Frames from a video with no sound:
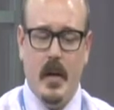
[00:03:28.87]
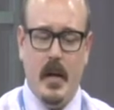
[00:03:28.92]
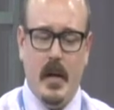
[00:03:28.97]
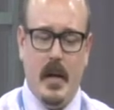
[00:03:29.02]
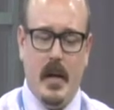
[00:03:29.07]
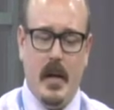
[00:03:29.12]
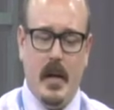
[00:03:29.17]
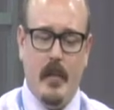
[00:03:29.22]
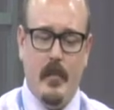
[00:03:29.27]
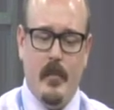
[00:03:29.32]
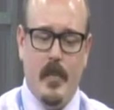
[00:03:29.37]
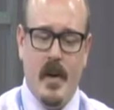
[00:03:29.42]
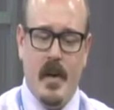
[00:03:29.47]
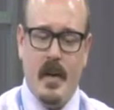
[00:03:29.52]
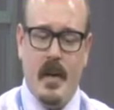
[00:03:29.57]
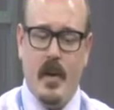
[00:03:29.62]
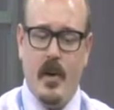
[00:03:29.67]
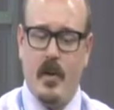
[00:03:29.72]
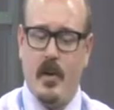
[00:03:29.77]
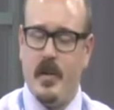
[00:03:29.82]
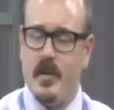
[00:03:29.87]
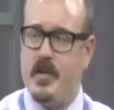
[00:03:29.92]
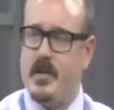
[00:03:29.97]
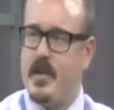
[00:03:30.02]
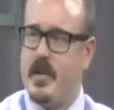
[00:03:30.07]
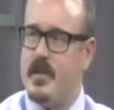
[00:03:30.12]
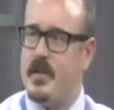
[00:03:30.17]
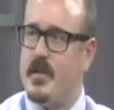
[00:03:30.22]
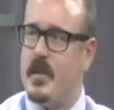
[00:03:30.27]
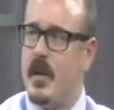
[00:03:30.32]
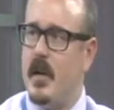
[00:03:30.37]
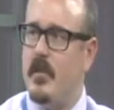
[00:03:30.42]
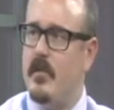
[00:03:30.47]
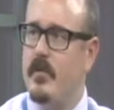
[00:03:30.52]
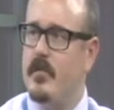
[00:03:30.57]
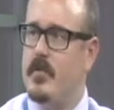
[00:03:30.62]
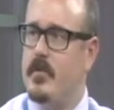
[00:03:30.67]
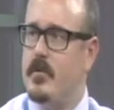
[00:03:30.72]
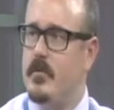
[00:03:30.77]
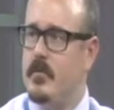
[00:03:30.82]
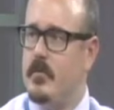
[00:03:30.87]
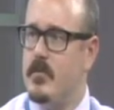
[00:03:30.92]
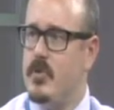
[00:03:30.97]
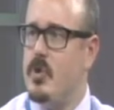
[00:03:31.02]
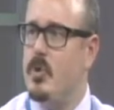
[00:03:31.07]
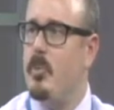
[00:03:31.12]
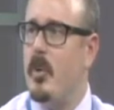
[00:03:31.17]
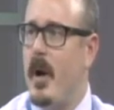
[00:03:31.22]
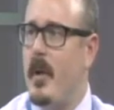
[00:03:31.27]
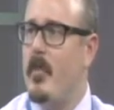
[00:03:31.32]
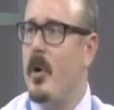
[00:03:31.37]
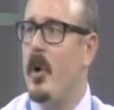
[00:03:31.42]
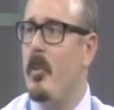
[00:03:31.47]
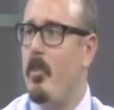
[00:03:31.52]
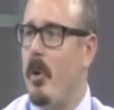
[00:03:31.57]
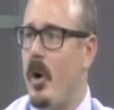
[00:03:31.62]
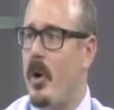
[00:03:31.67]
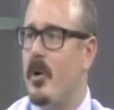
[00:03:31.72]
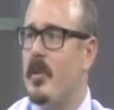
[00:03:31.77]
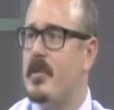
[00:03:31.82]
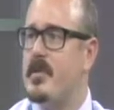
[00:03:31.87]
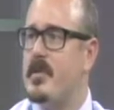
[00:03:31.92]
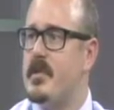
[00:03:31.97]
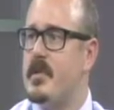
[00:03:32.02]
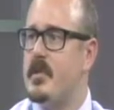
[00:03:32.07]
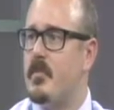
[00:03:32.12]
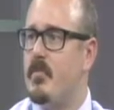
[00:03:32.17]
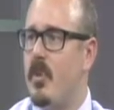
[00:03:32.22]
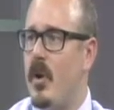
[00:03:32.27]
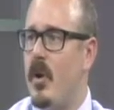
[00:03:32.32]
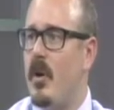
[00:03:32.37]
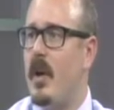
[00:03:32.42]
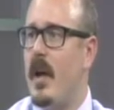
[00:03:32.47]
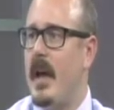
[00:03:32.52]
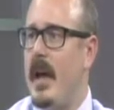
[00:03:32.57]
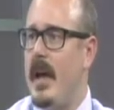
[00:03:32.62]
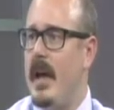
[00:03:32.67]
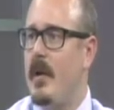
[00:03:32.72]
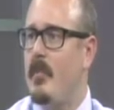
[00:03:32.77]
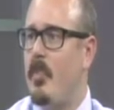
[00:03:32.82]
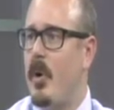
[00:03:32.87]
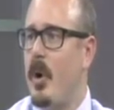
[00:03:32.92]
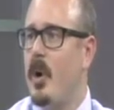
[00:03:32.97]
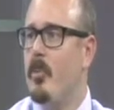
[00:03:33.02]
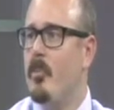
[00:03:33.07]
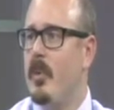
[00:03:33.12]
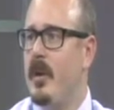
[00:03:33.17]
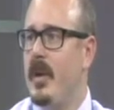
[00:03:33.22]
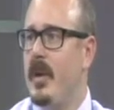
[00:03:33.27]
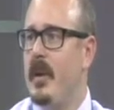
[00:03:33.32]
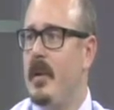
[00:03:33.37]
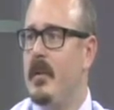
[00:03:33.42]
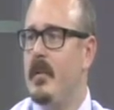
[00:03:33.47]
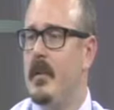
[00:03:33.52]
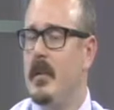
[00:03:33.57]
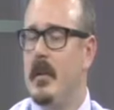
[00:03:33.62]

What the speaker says: Medicare consists of two primary parts, Part A and Part B.